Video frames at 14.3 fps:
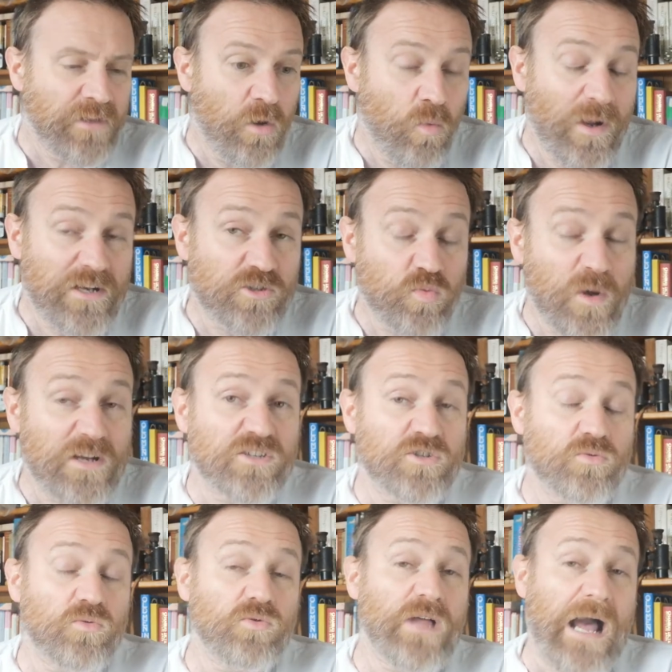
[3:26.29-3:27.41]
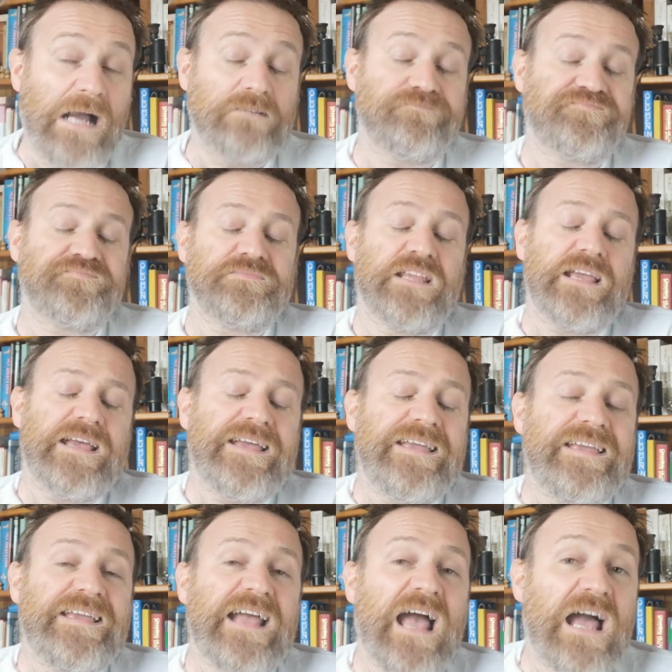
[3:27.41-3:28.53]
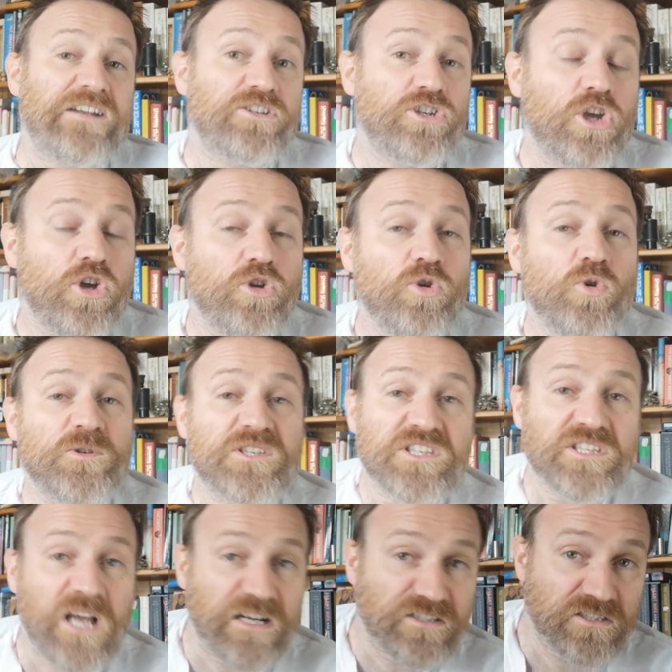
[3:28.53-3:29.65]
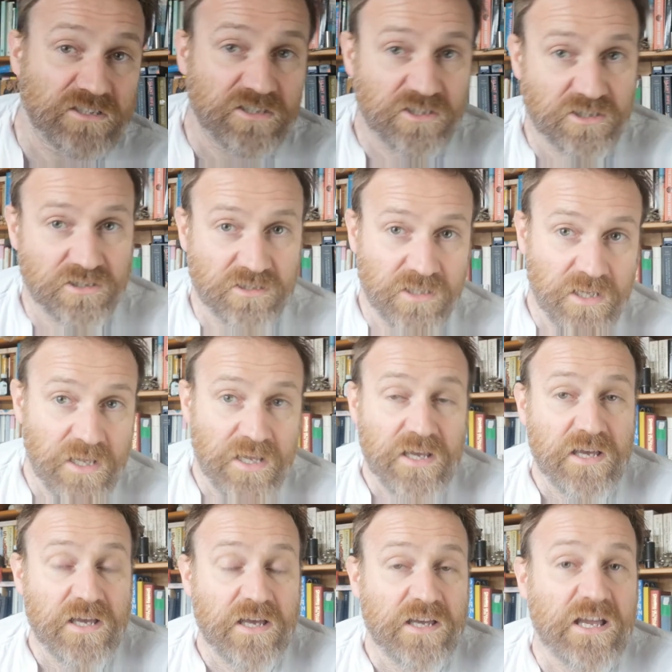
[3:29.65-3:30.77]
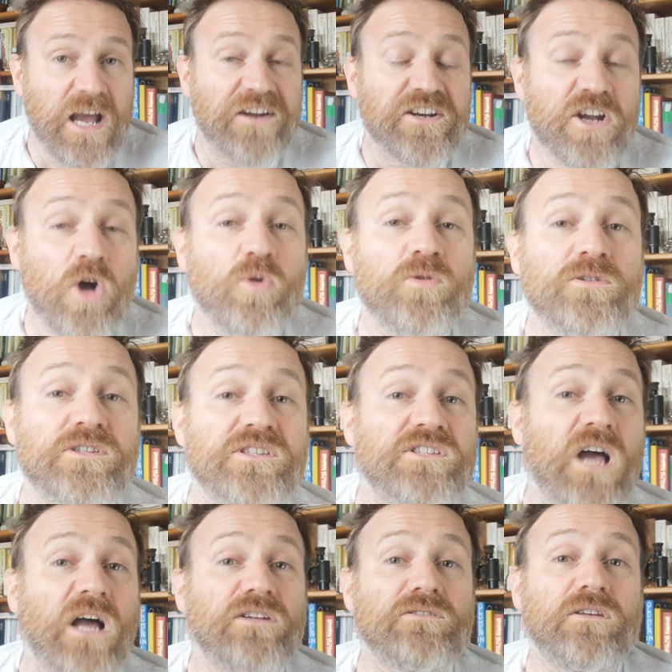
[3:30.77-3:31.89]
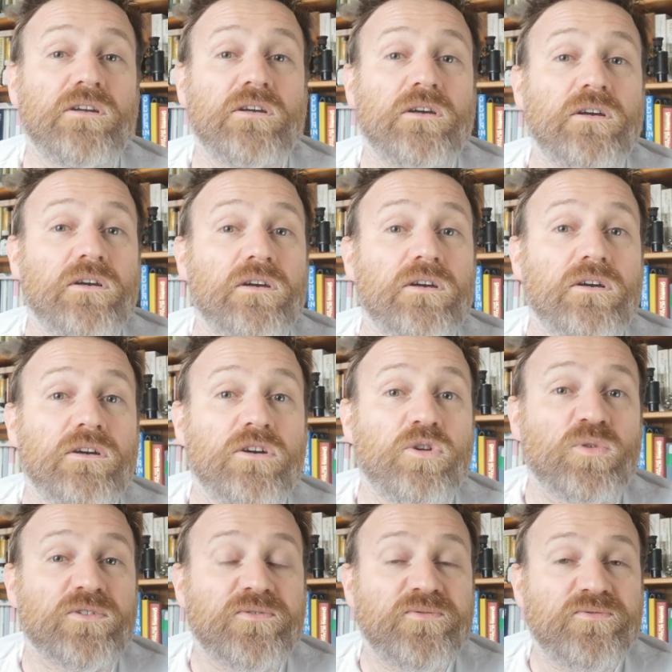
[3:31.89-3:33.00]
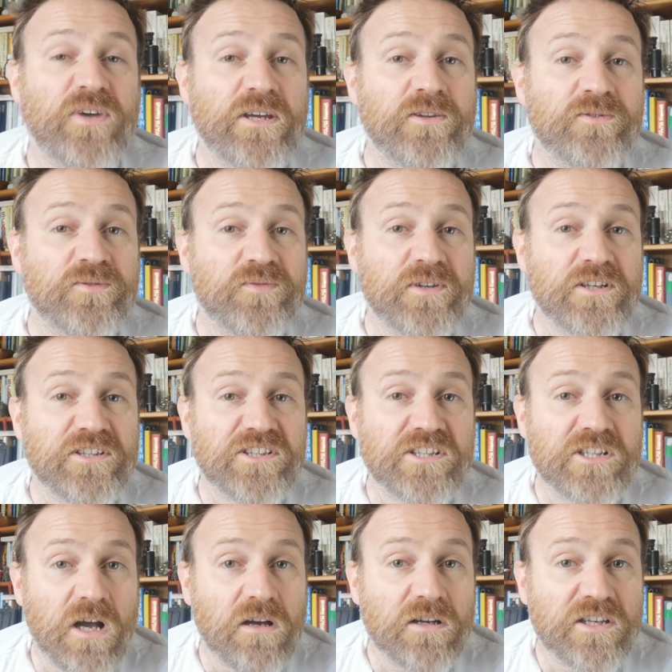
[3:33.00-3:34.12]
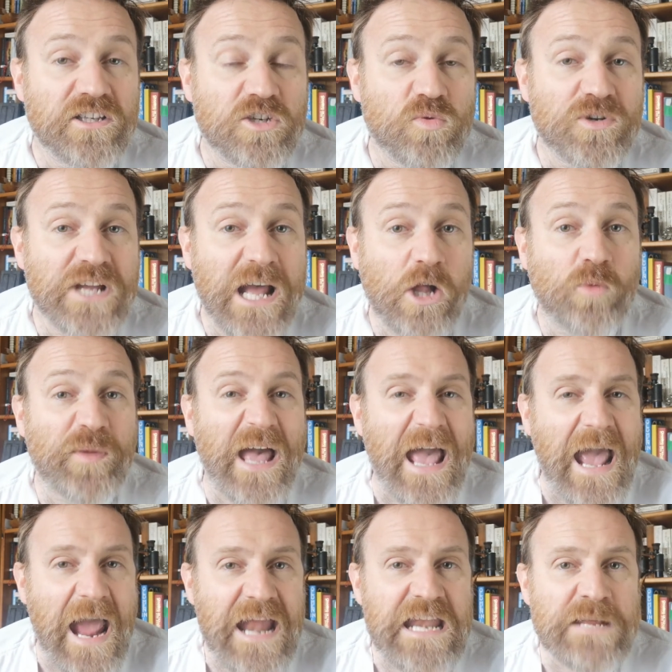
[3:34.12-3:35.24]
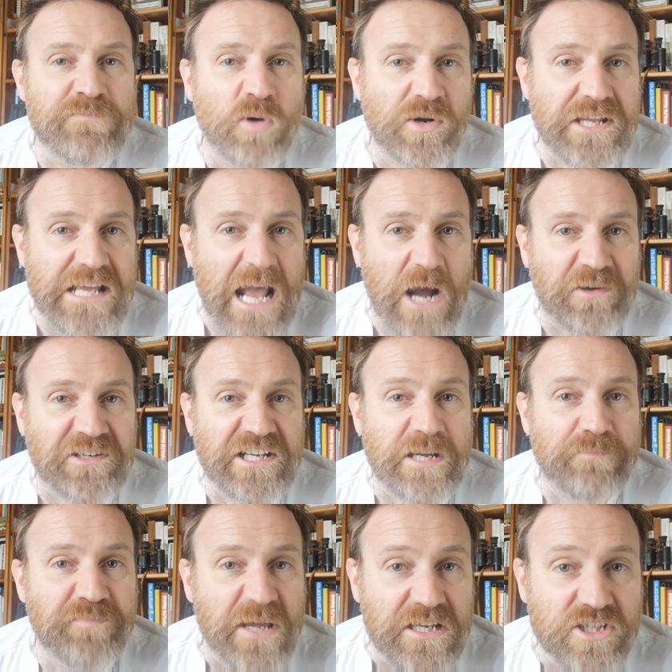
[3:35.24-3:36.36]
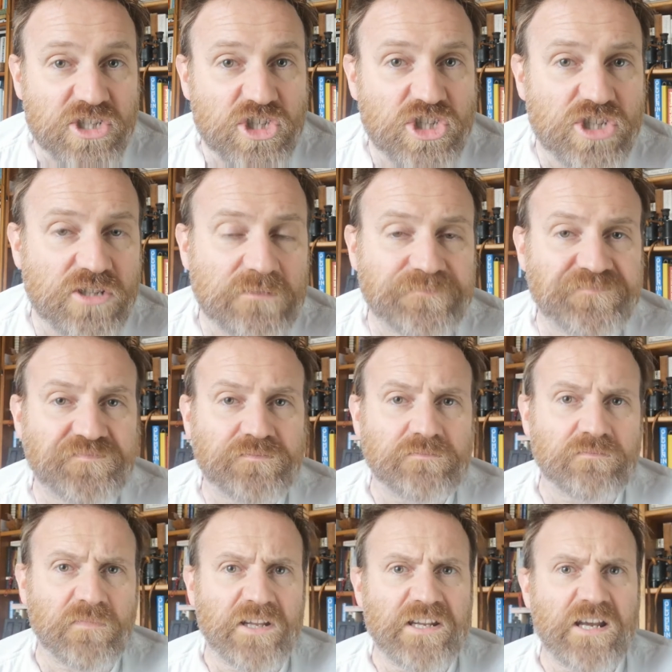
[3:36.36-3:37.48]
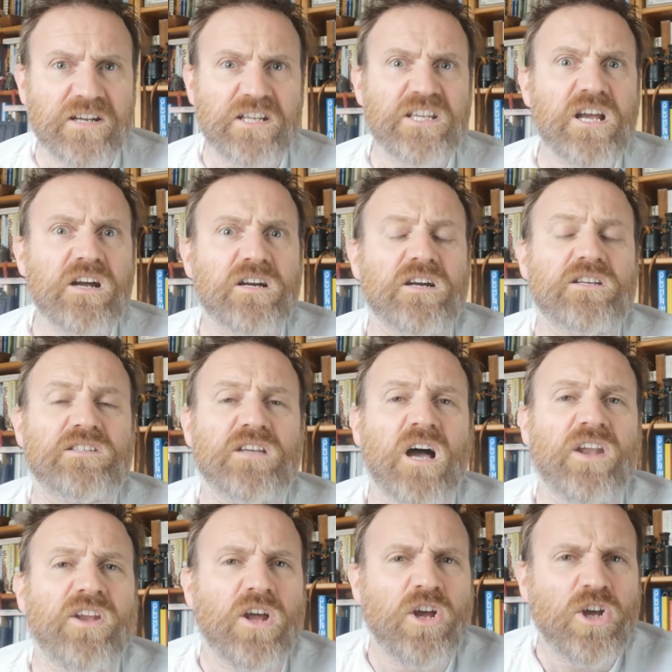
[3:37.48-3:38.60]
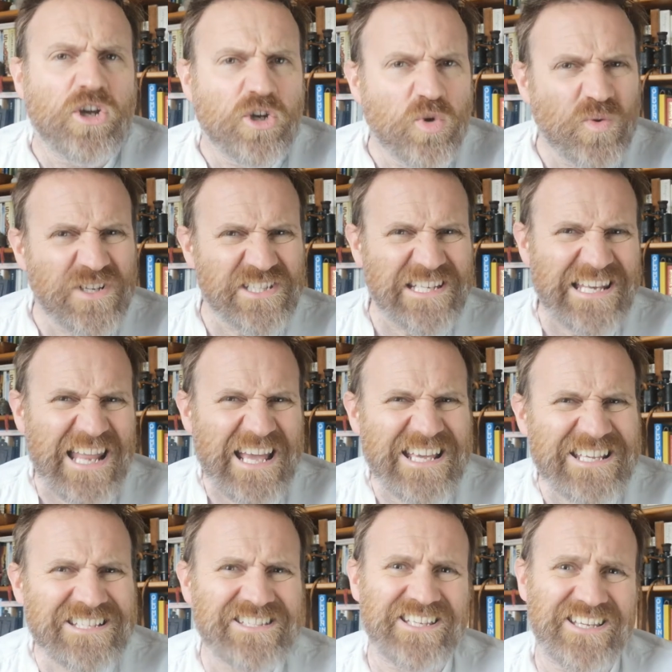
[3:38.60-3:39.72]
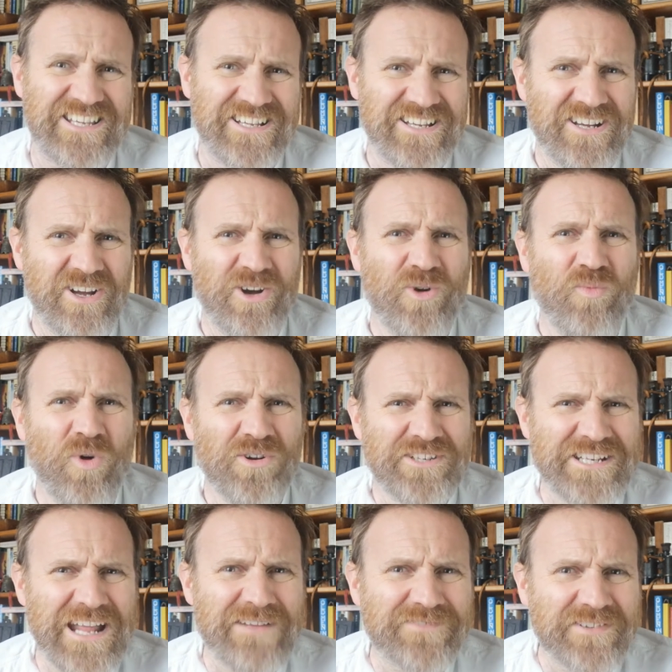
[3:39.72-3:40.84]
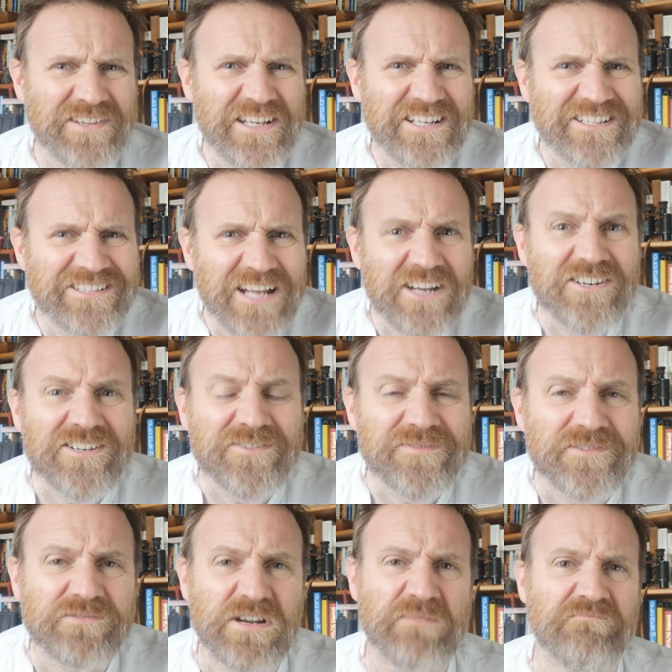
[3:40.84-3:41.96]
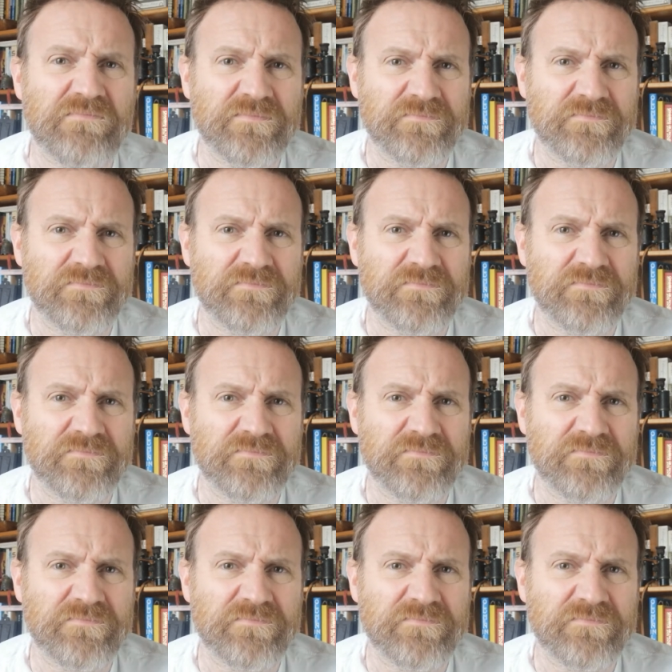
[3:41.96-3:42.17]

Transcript: Well as all that, he had two sons. He had an older son who was faithful and kind and would help anybody out in a pinch. And he had a younger son who was lazy and wanted everything done for him.